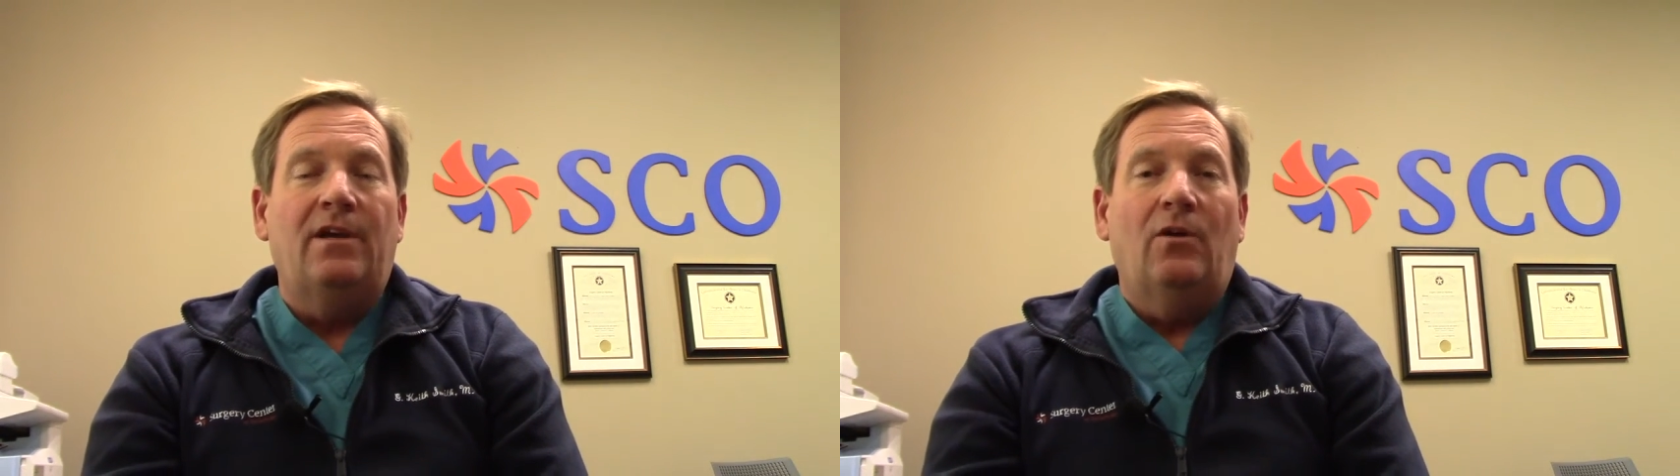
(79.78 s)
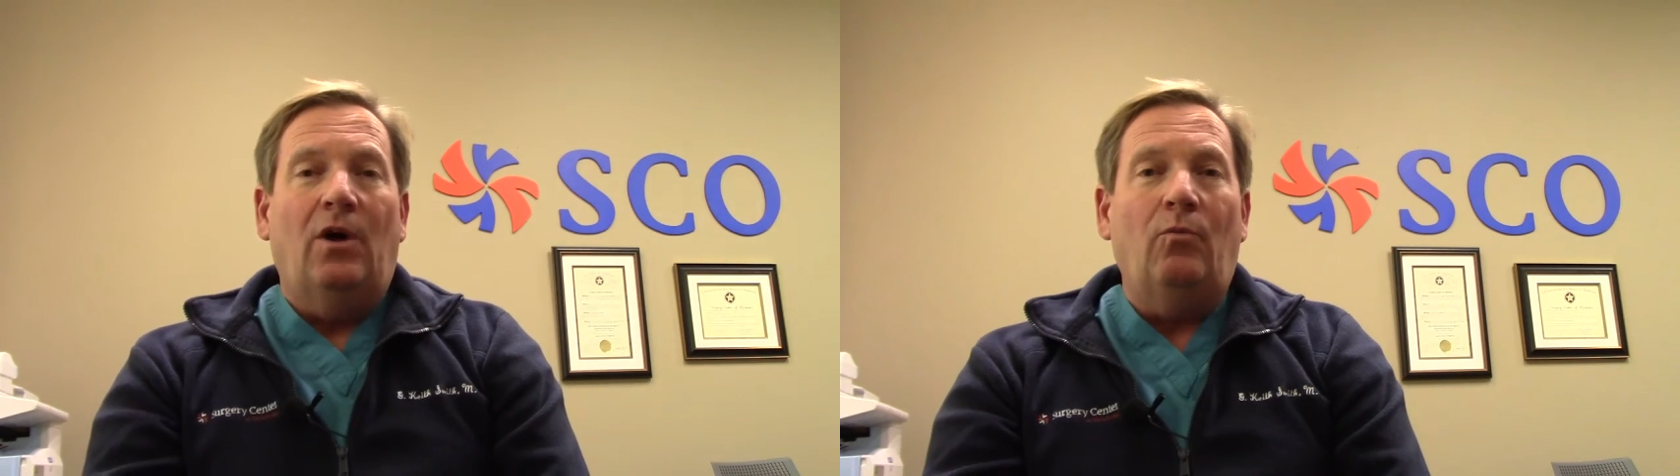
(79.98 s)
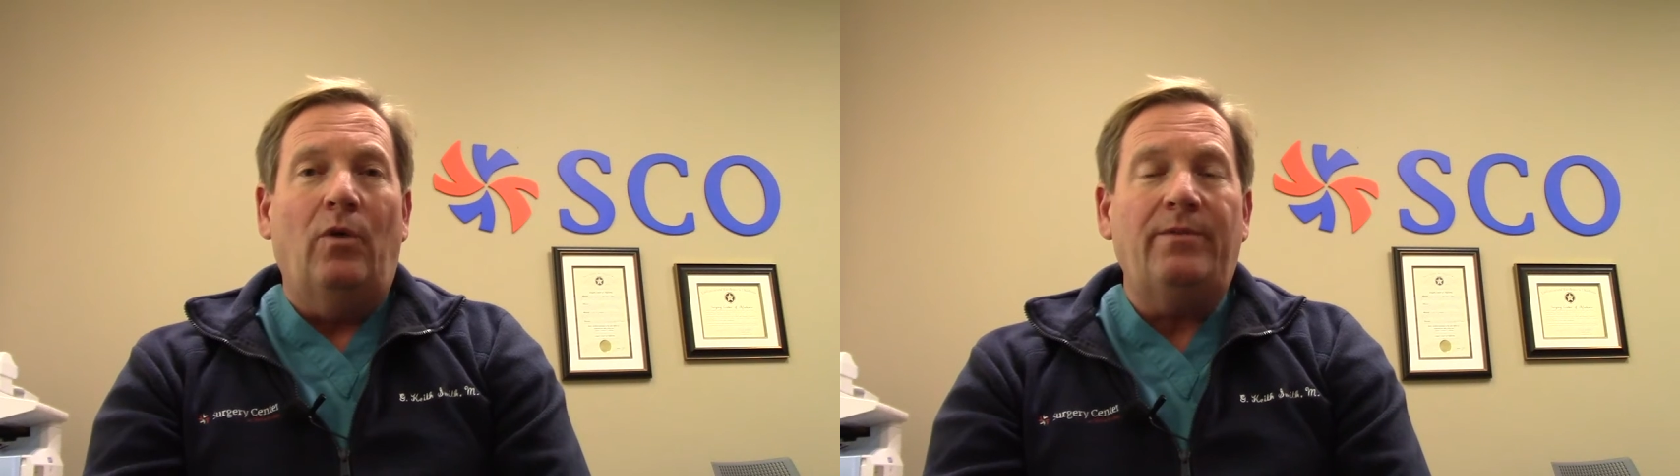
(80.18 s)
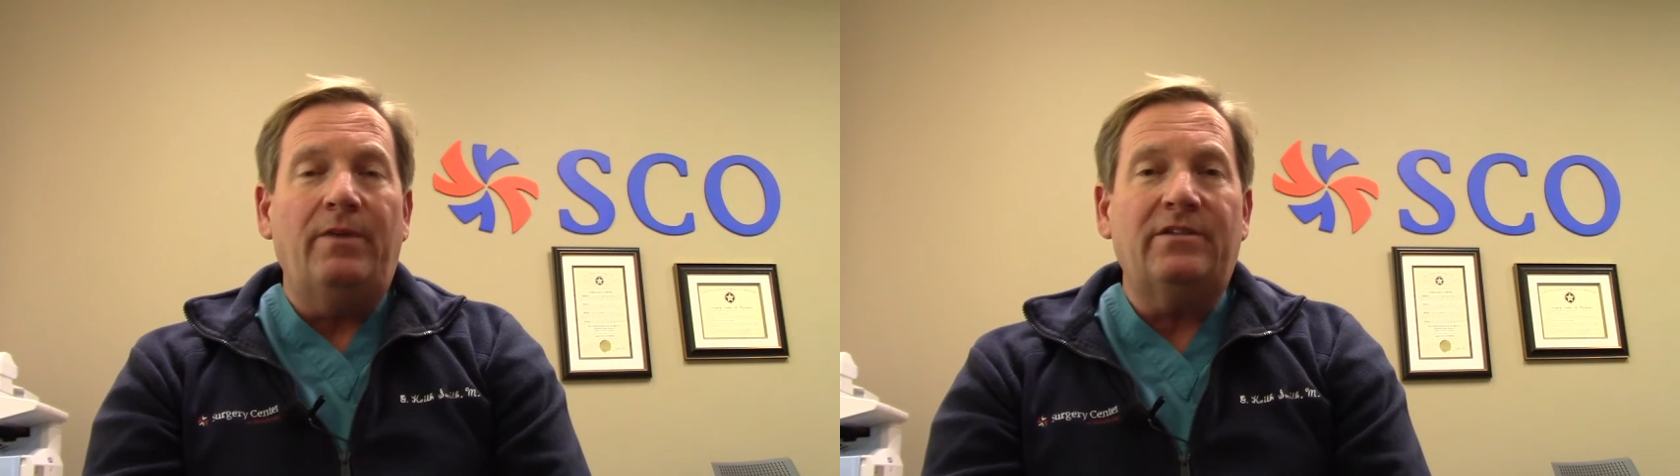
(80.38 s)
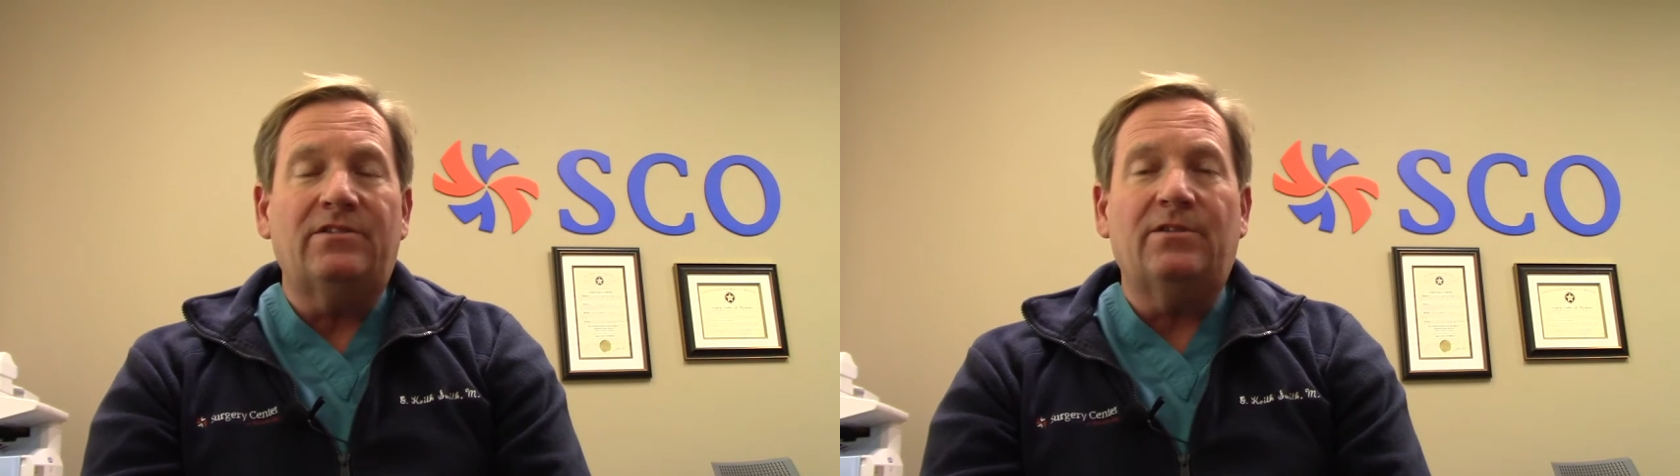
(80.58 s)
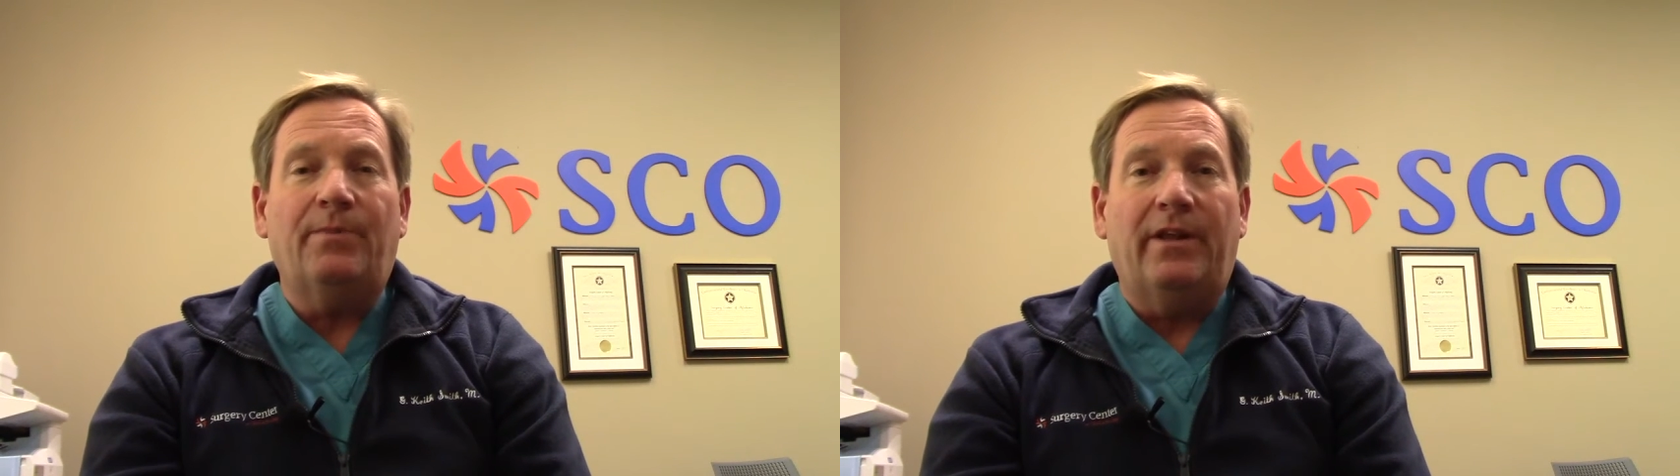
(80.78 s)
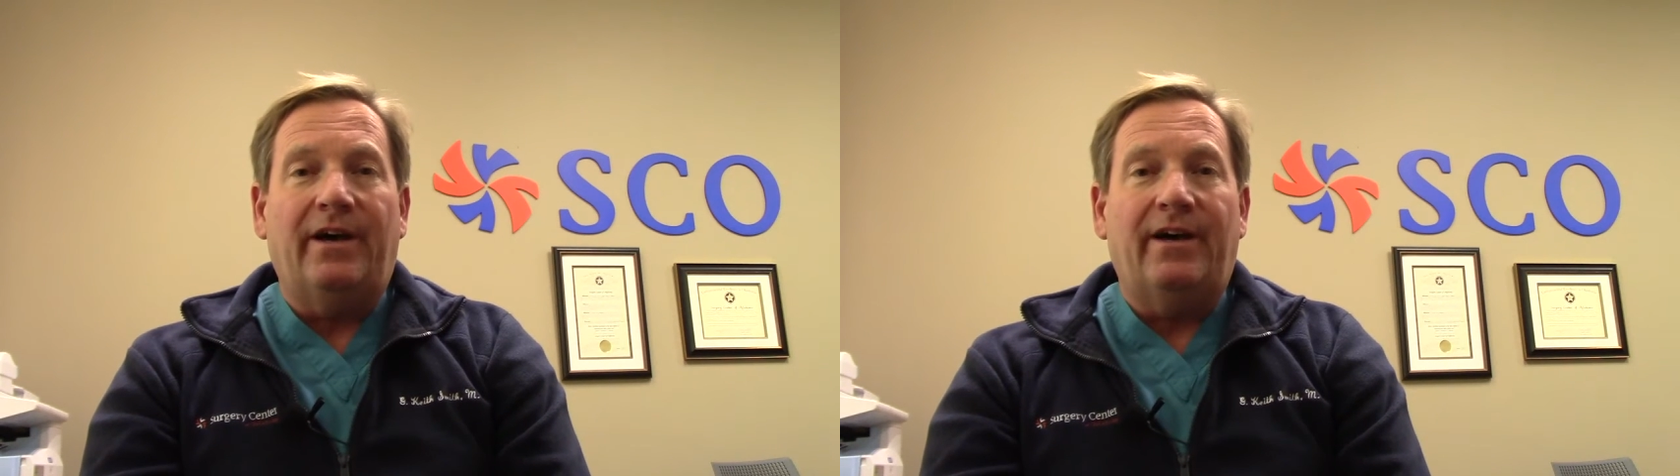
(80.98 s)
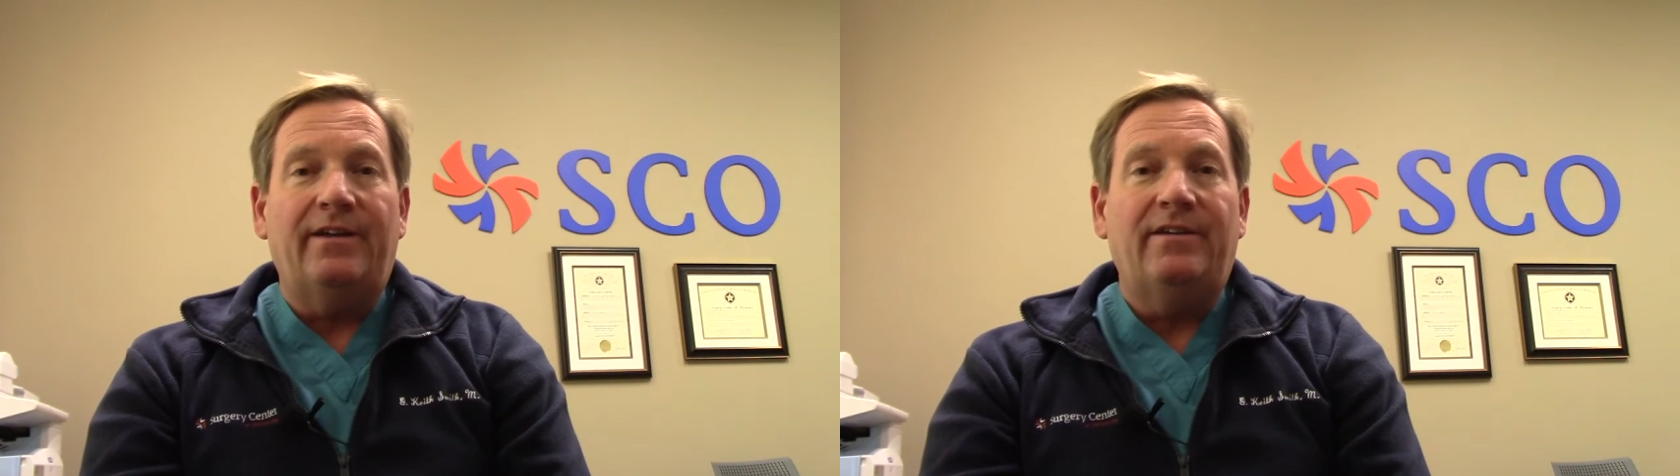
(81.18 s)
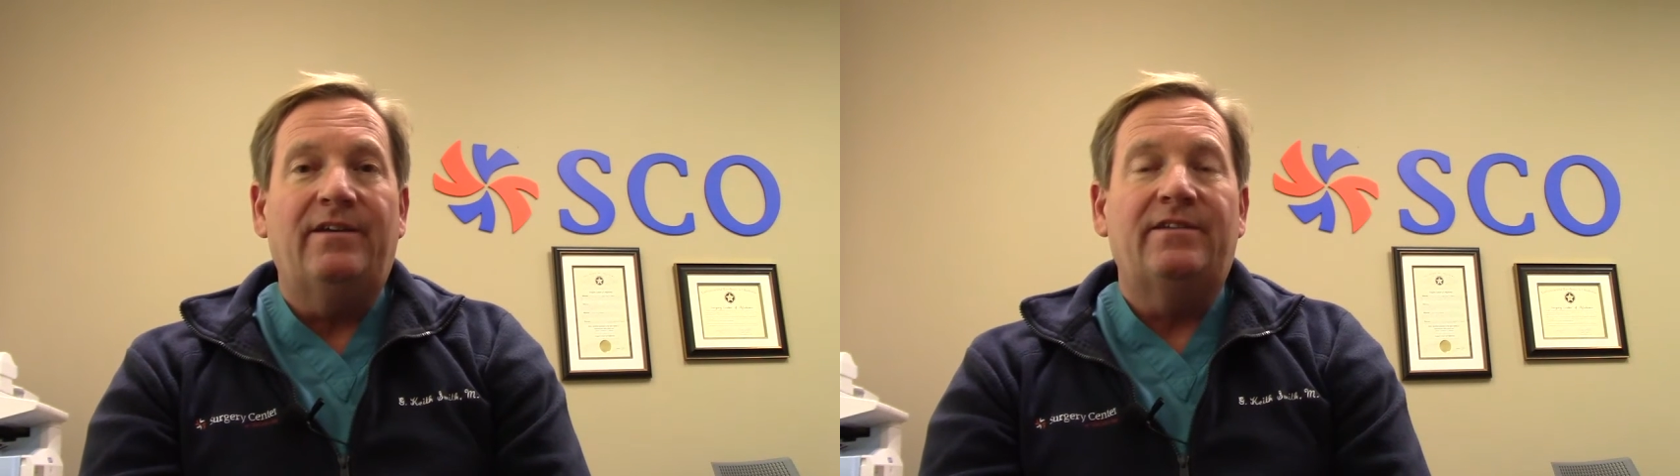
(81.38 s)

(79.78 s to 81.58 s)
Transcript: A 1-month supply,